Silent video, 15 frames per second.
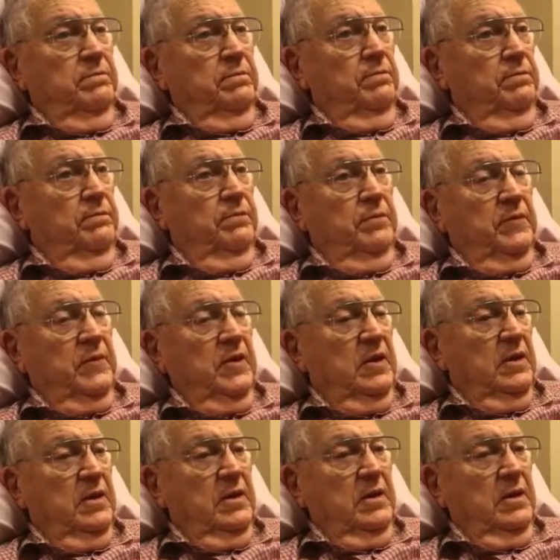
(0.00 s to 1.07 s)

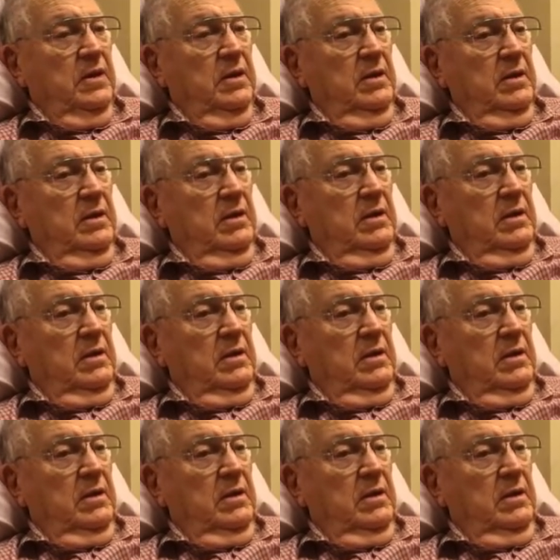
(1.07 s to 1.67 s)
No one is speaking in this clip.